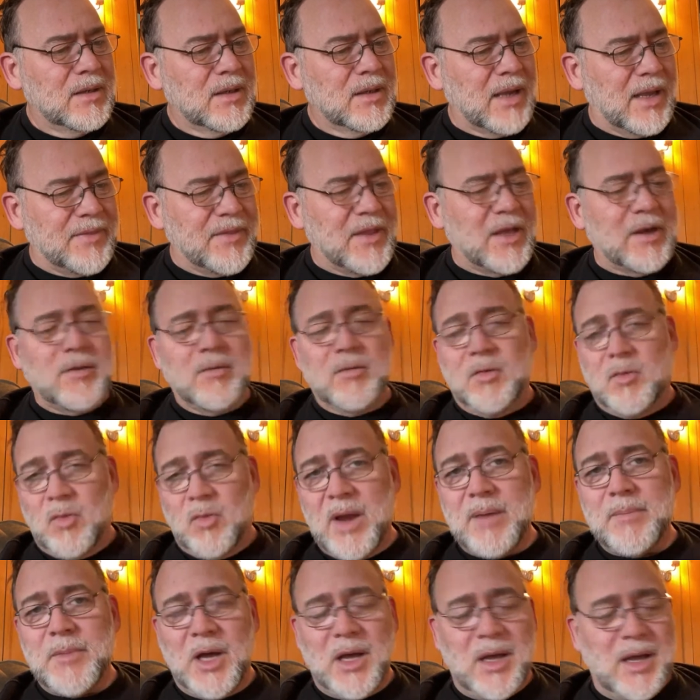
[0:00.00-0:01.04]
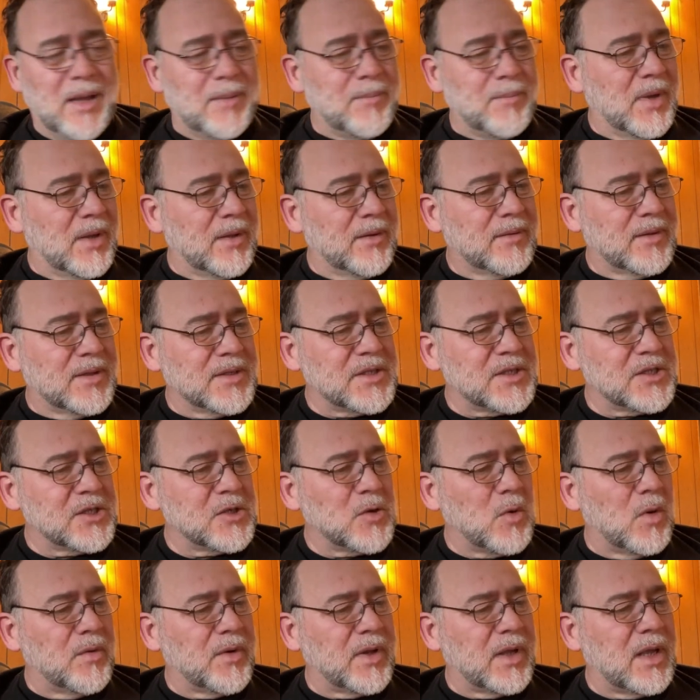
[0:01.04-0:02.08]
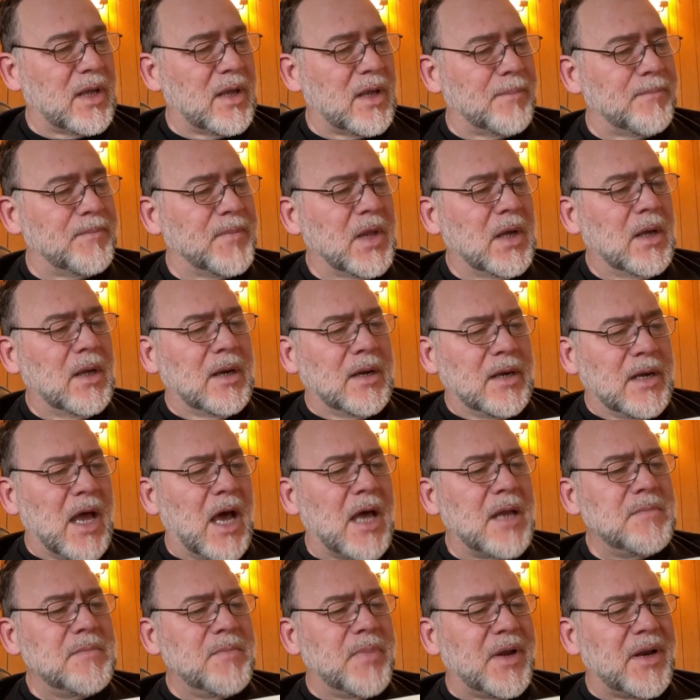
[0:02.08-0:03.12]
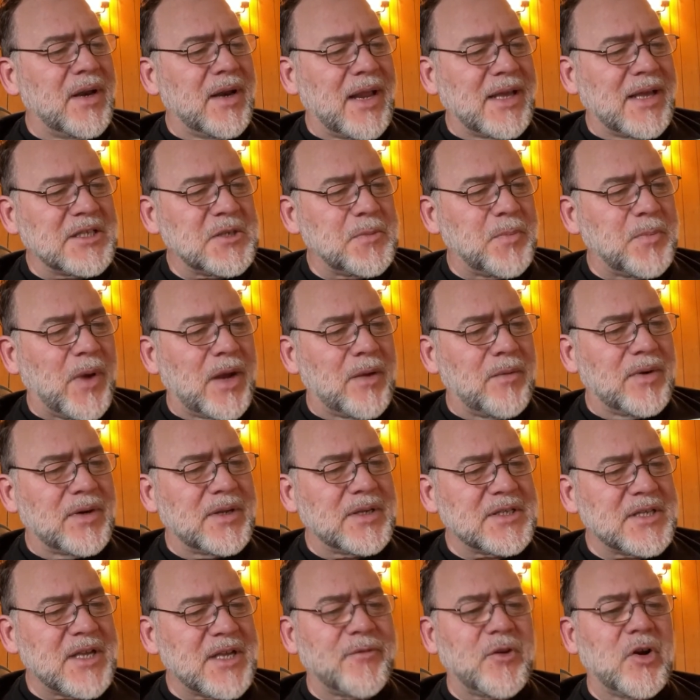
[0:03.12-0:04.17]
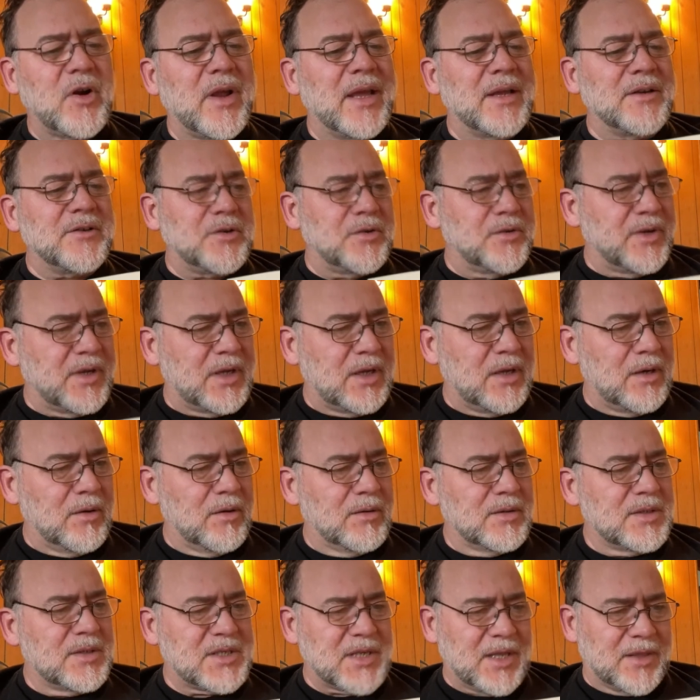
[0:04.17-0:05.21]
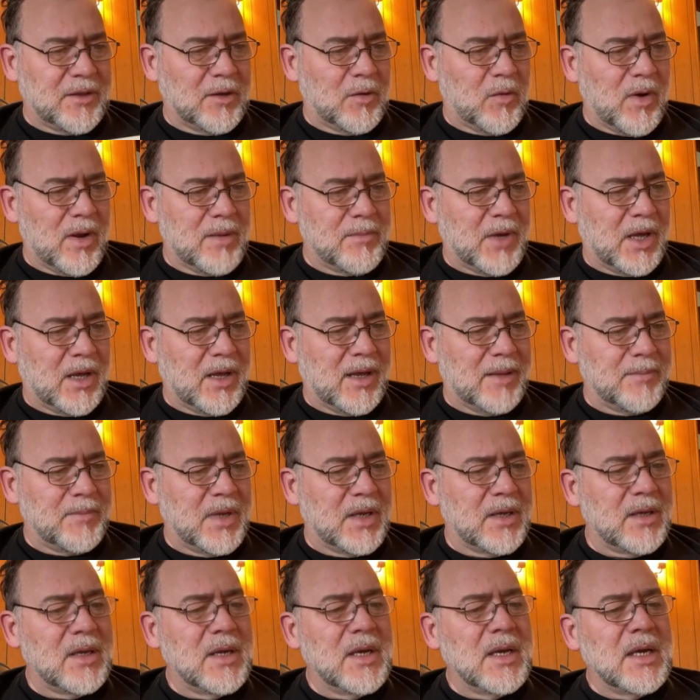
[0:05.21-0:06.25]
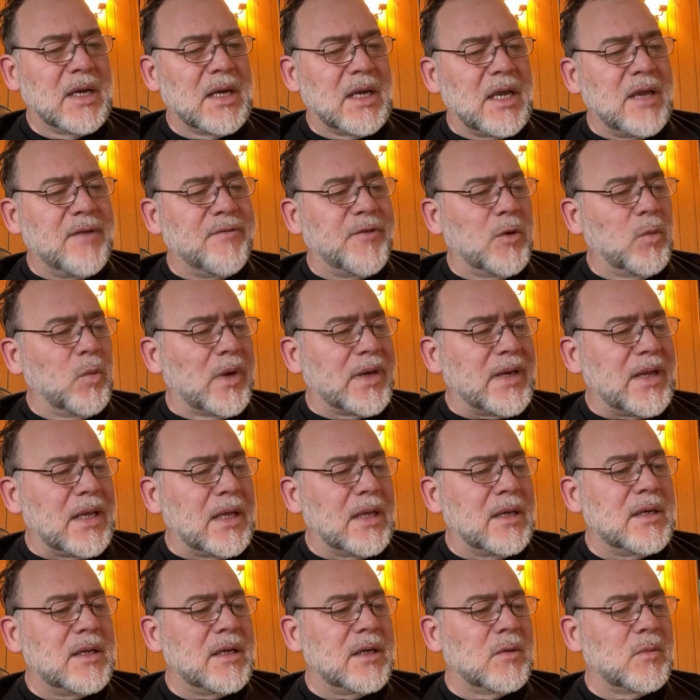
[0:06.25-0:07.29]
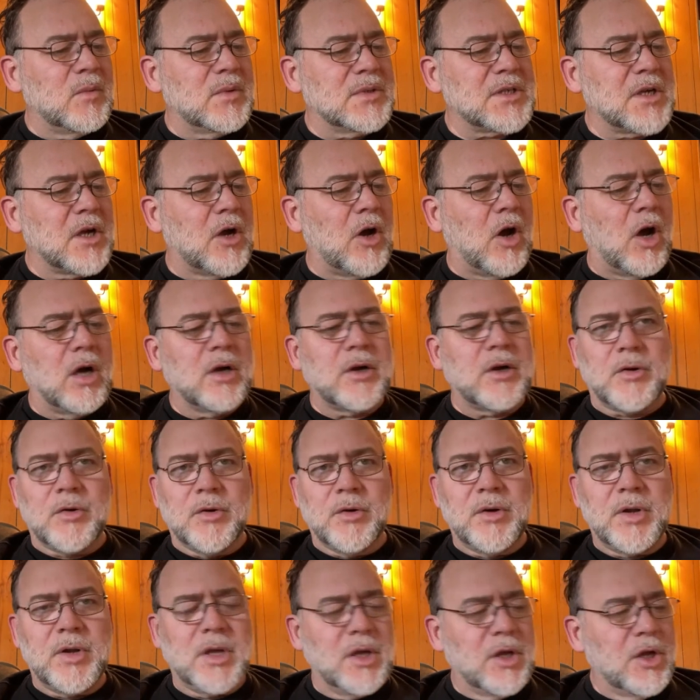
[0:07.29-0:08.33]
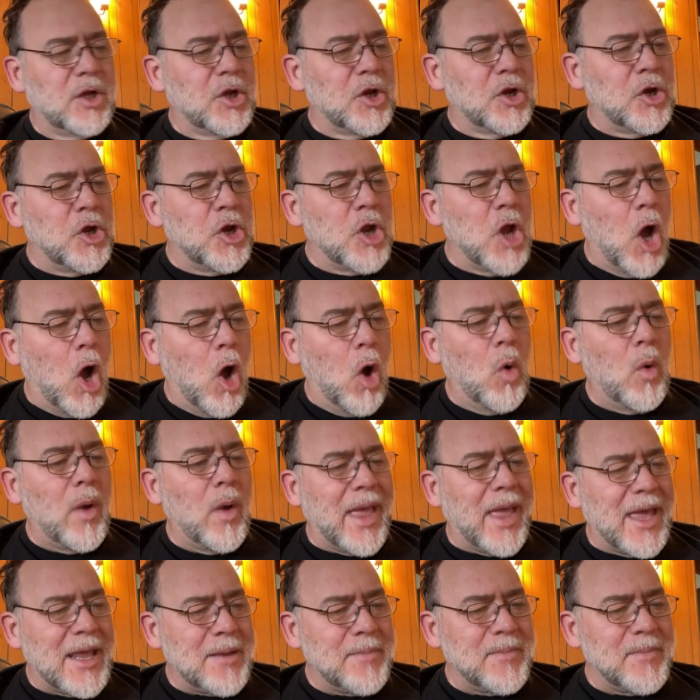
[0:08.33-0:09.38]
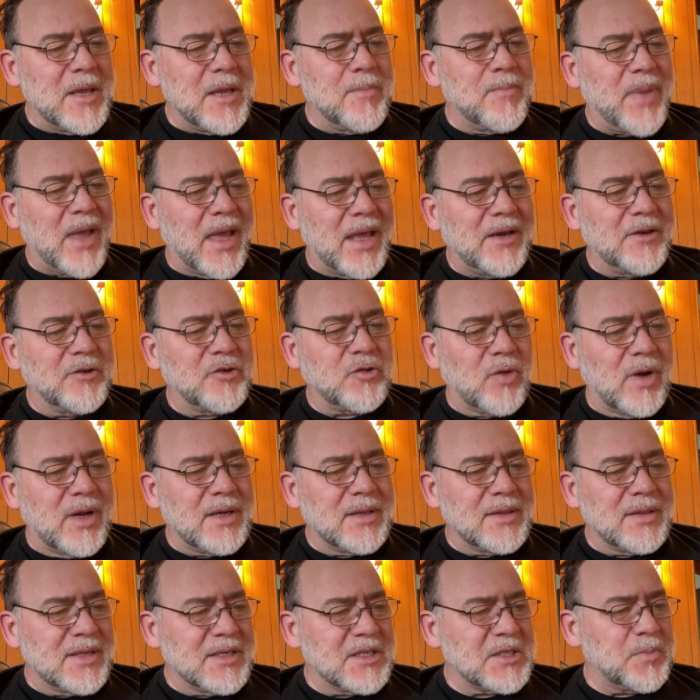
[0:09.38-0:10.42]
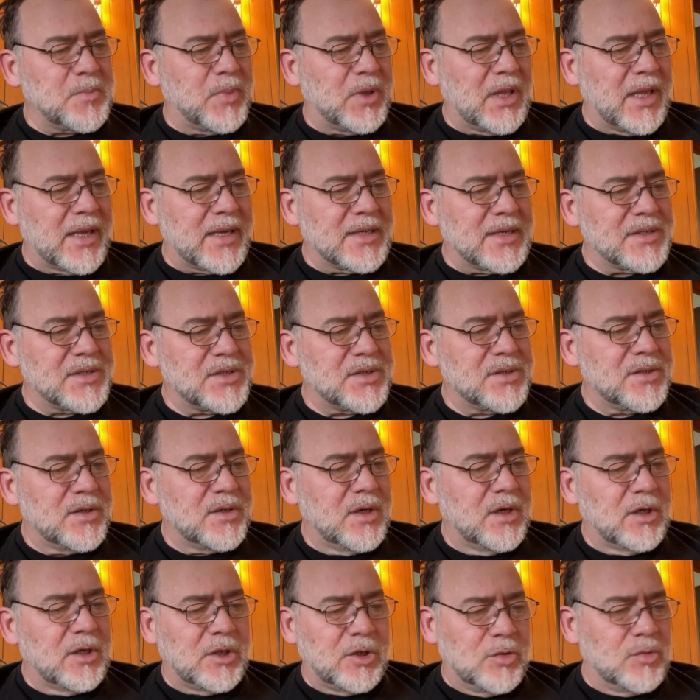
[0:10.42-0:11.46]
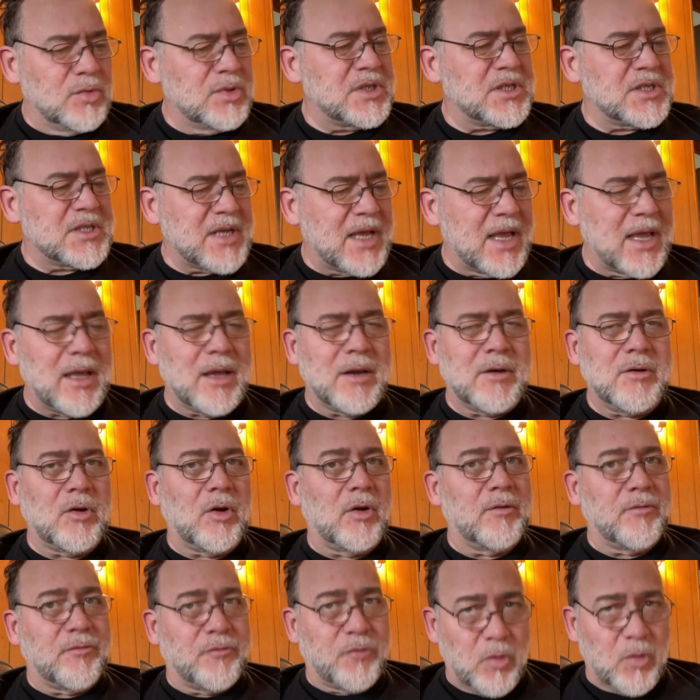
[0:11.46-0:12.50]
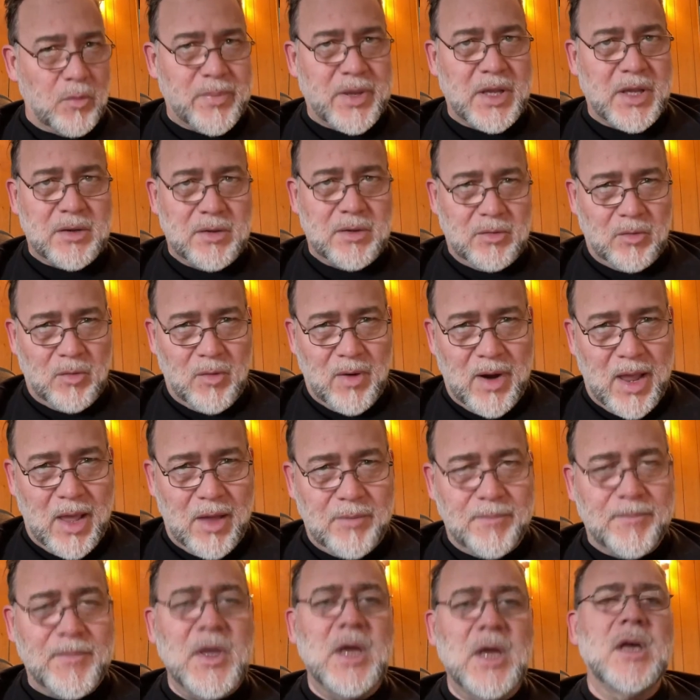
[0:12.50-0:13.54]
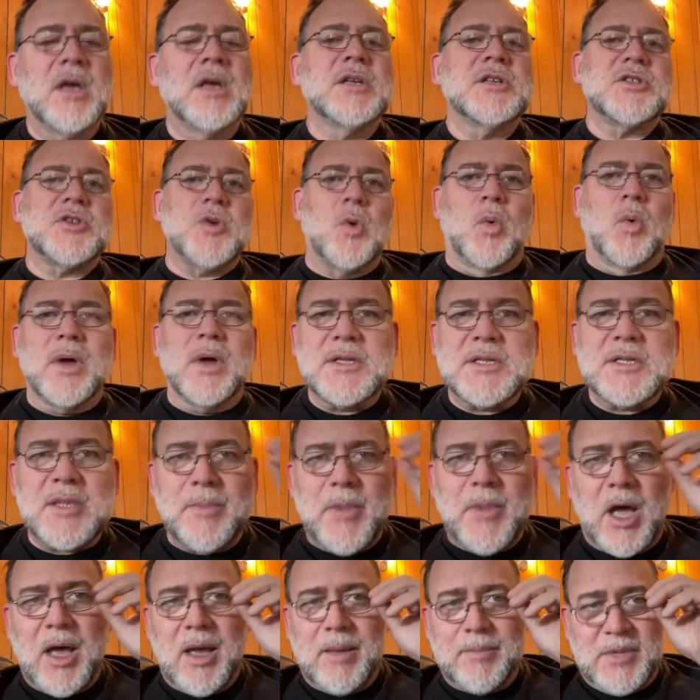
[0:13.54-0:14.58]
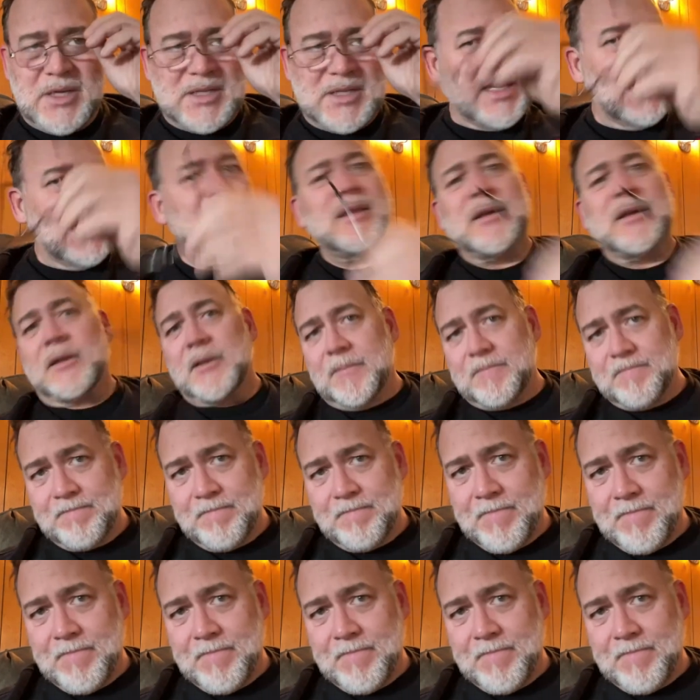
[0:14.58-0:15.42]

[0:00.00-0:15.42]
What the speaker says: And then Gray Mahatma, this is quoting him, "None but an aspirant has ever entered here," said the Gray Mahatma. "Even when India was conquered, no enemy penetrated this place. You stand on forbidden ground." So what is the Mahatma telling them?